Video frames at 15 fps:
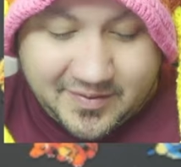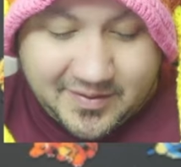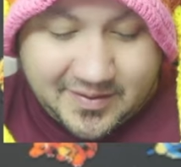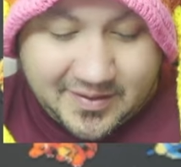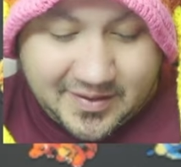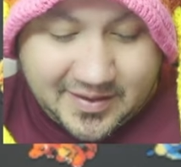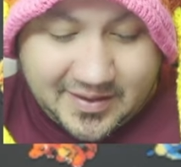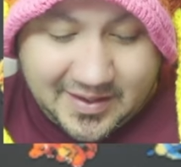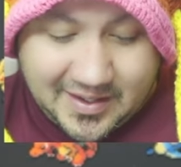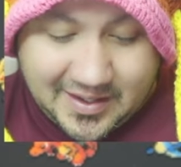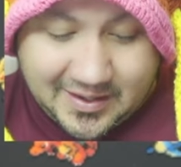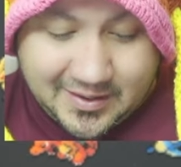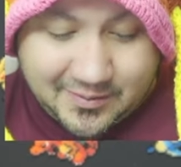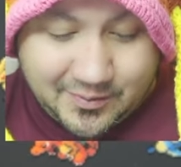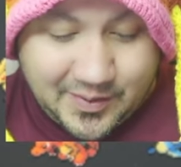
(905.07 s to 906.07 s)
the
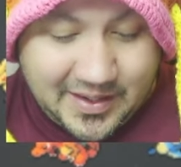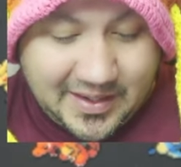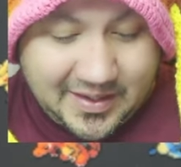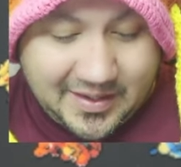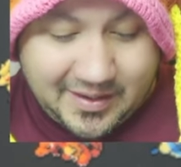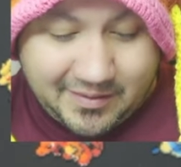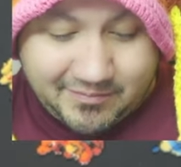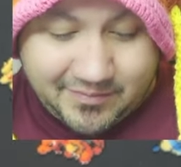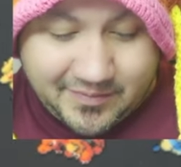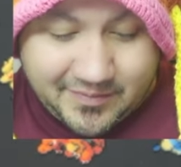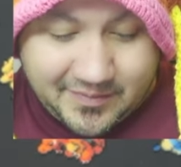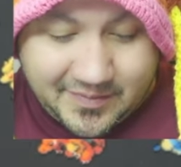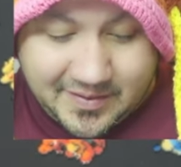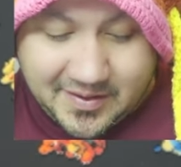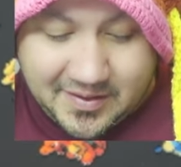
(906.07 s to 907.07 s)
next week
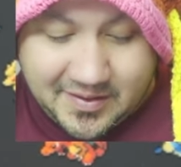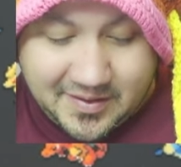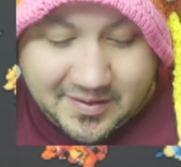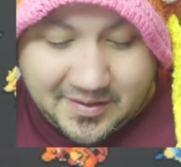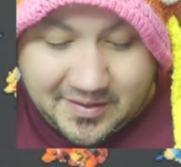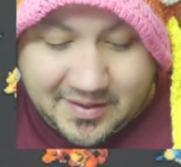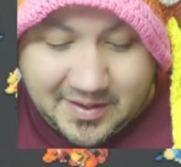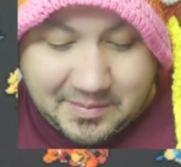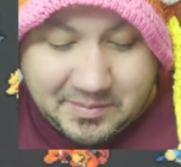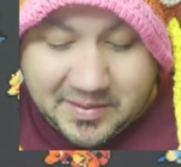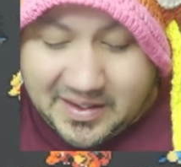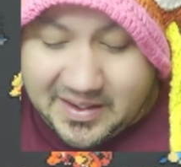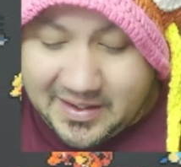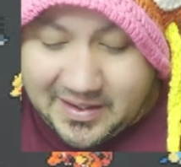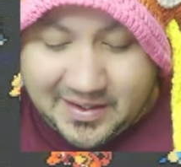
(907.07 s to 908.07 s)
I'm been
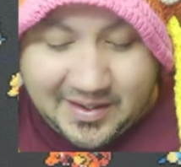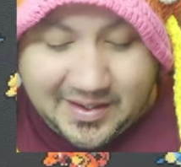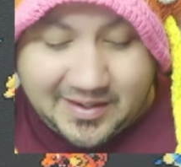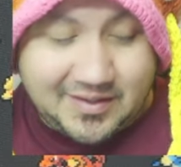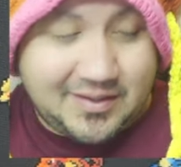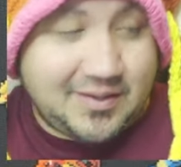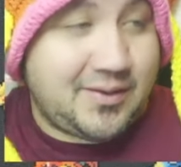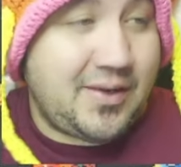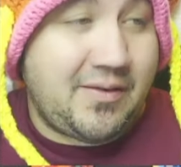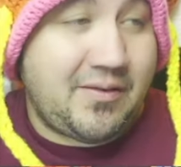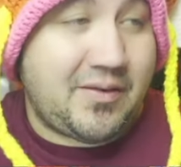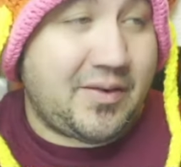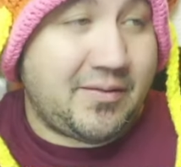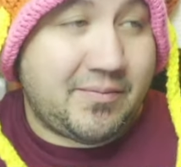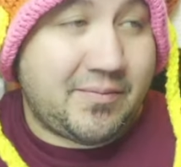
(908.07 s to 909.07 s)
getting hits. You never
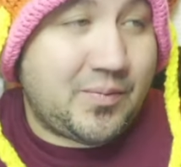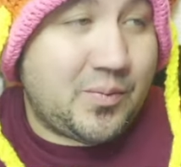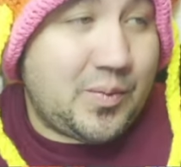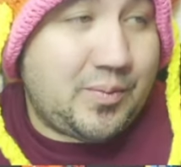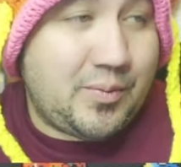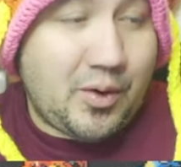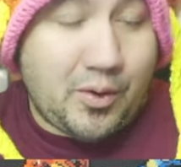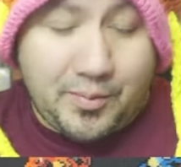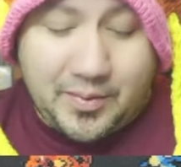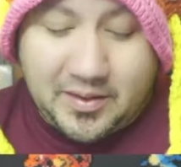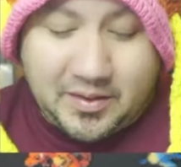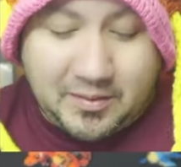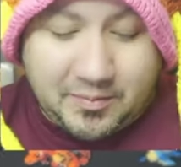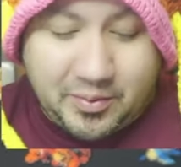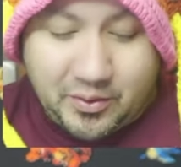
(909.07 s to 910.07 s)
opening
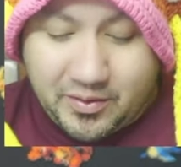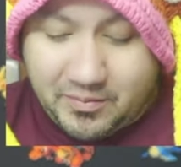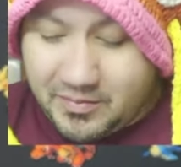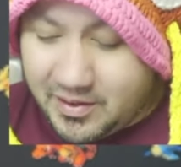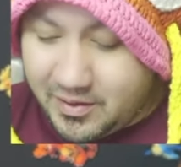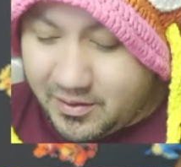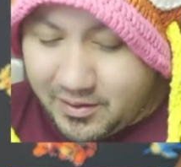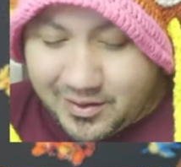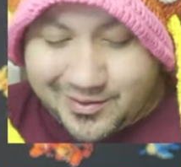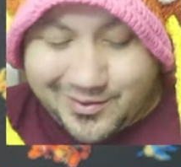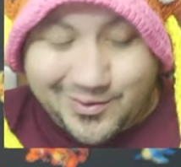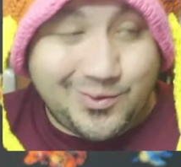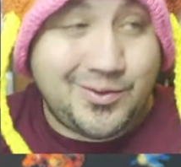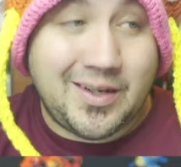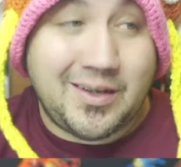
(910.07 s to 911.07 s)
up Pokemon cards, you
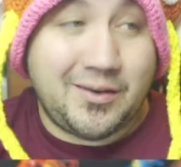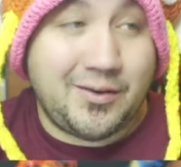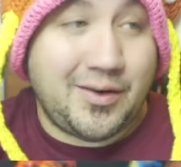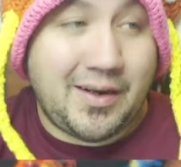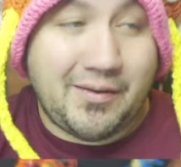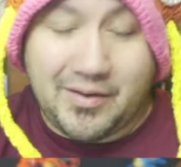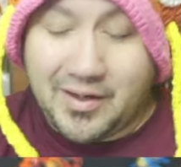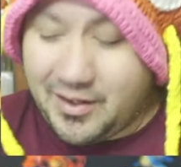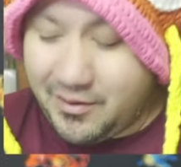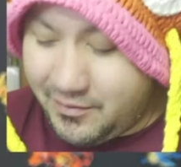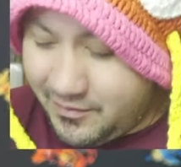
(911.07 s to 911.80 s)
ne you never know.